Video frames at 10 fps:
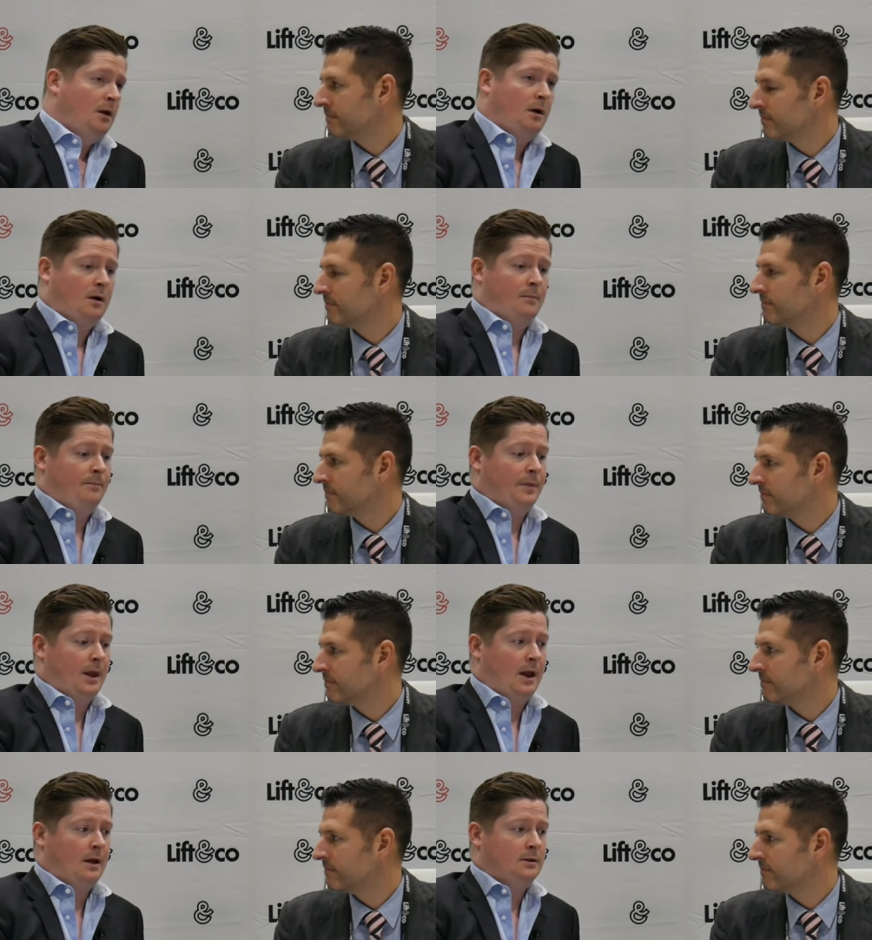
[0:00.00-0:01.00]
Speaker 1: um,
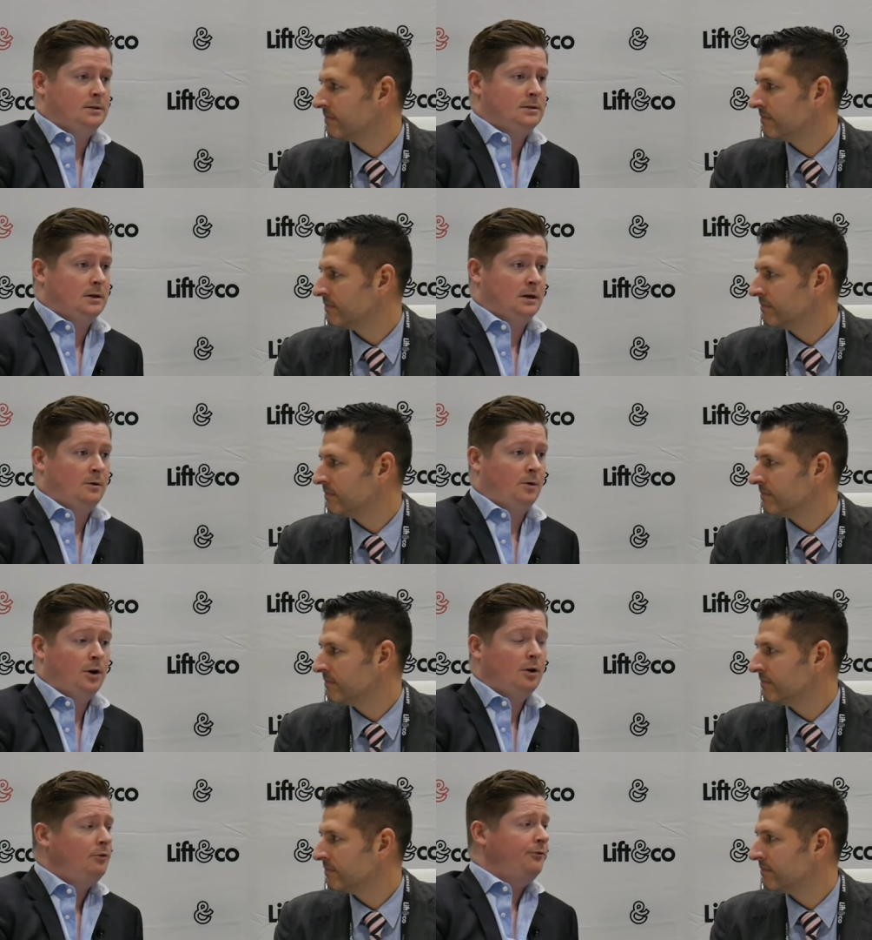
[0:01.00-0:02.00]
and uh, we're
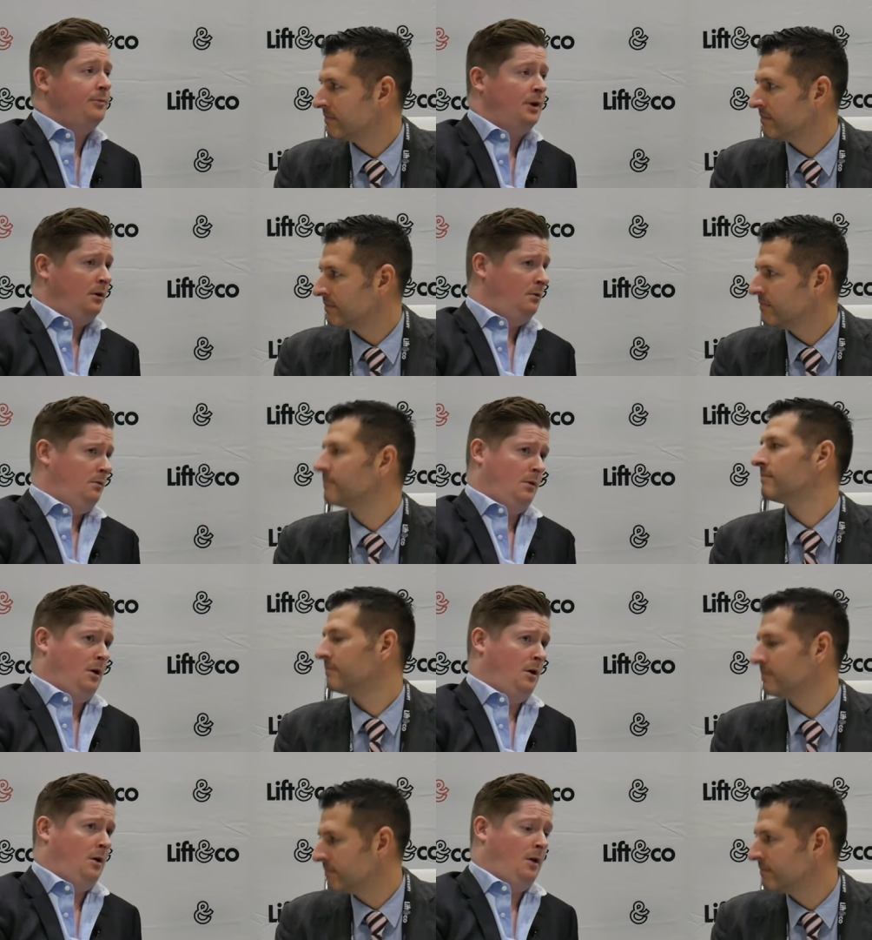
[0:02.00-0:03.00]
going to go from there
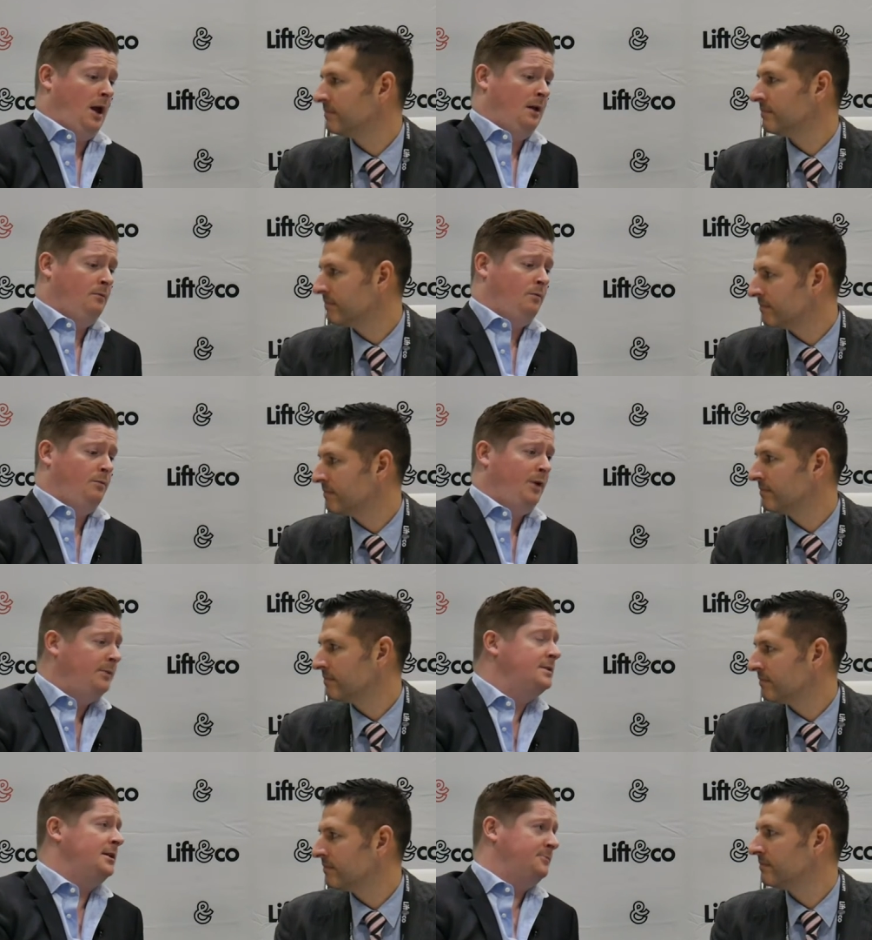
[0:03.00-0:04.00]
uh, and
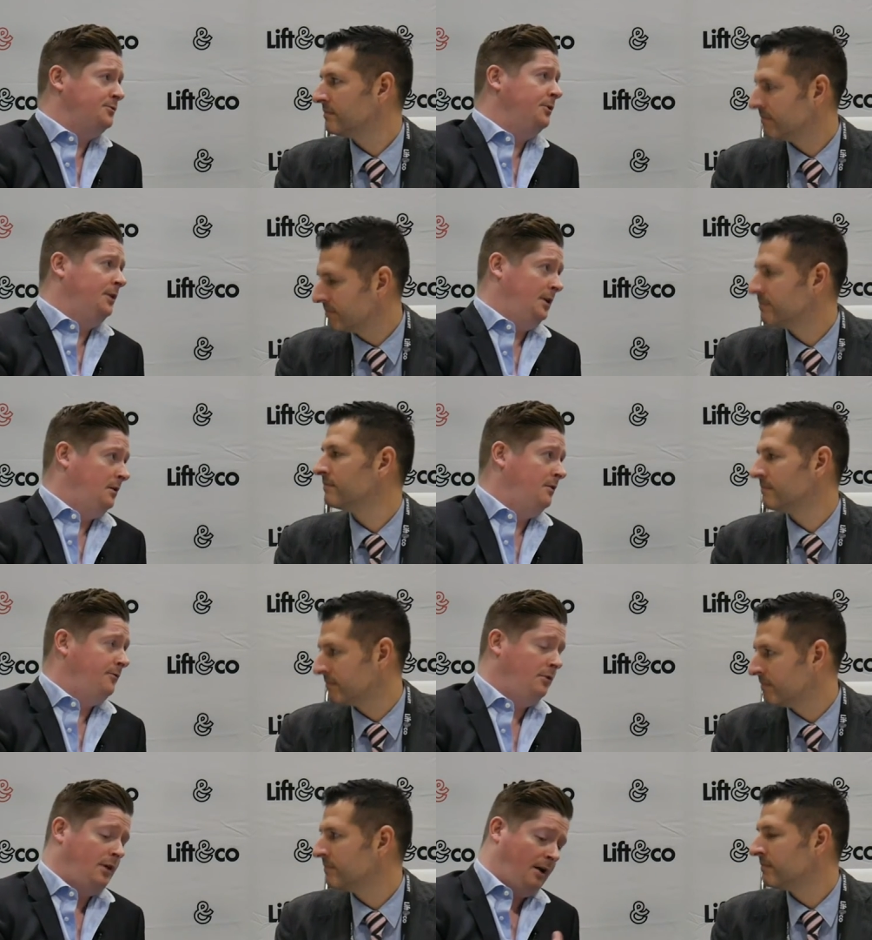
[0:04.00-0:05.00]
baby steps really if
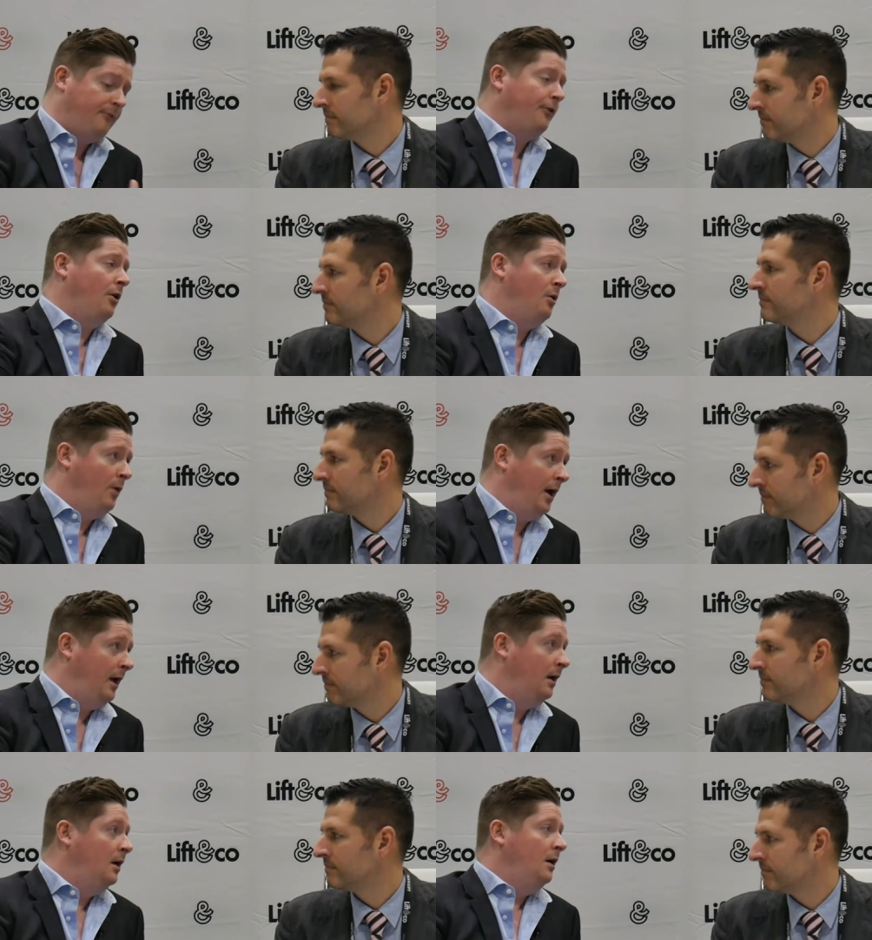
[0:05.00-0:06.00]
you're that far away